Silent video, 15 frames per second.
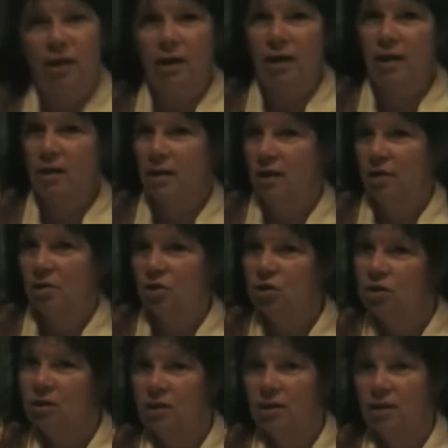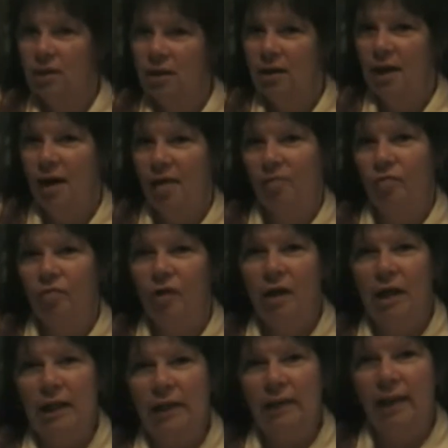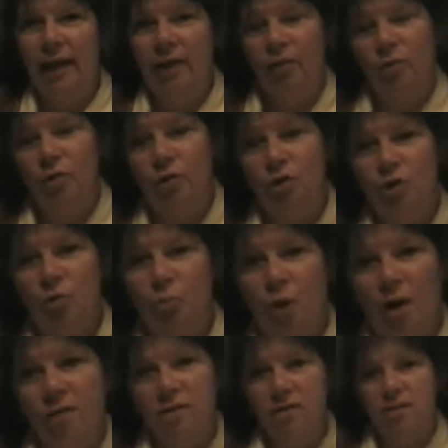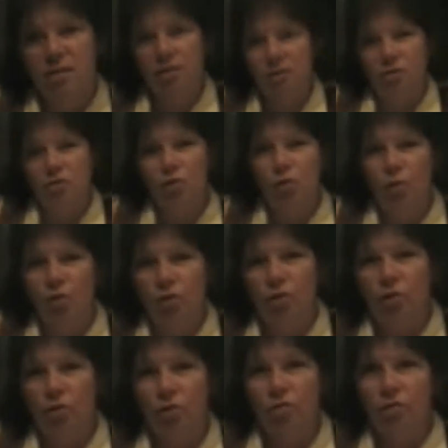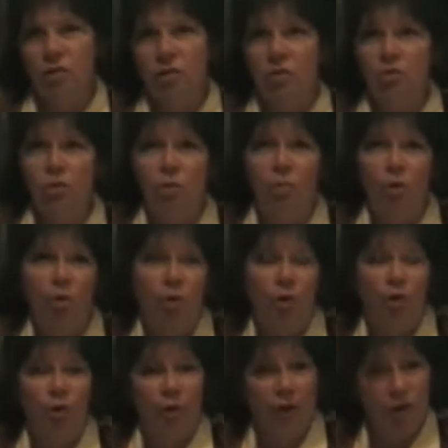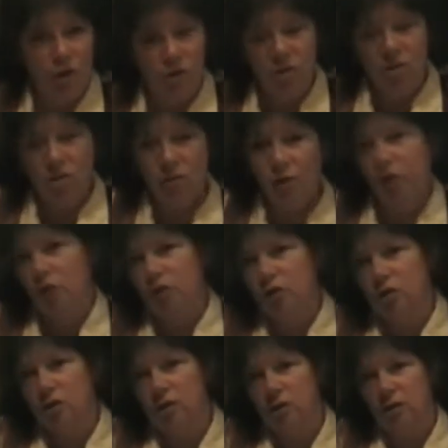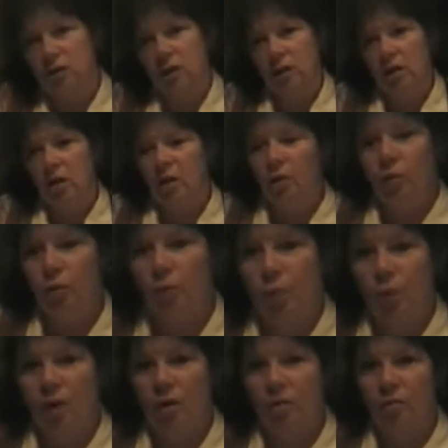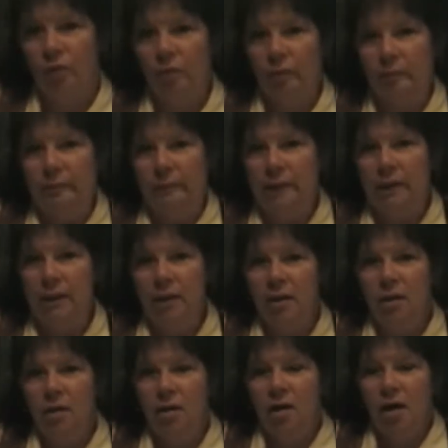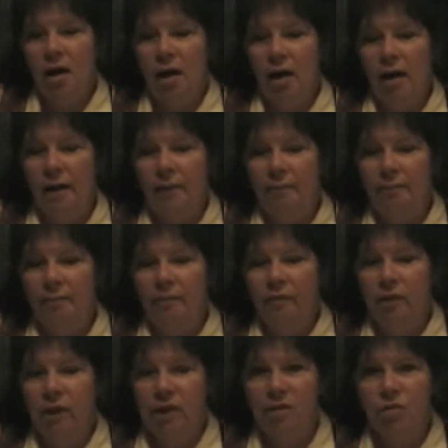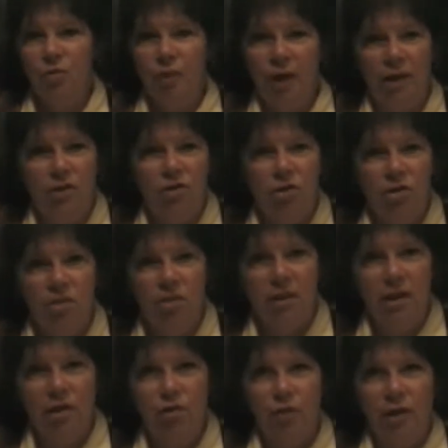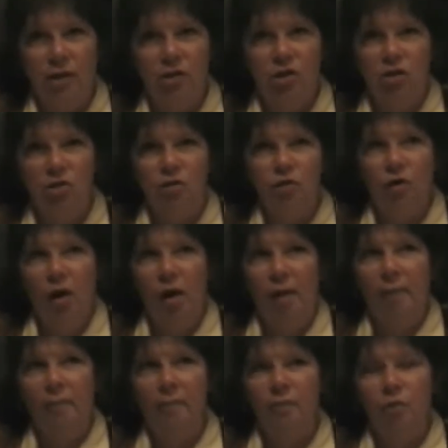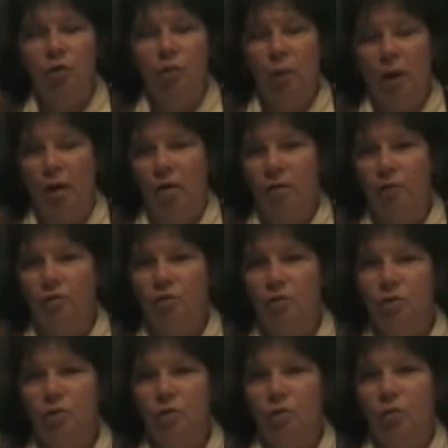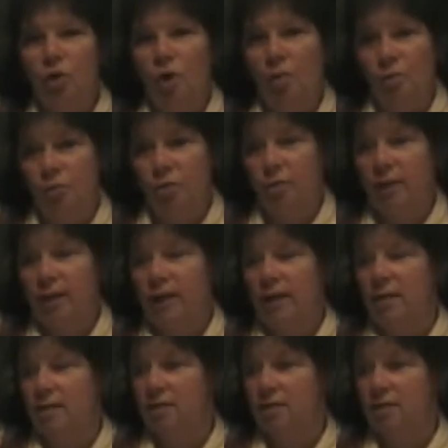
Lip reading: ADHD, have language processing disorders, sensory motor integration dysfunction. With one of them, the kids' age ranges from 12 to almost 28.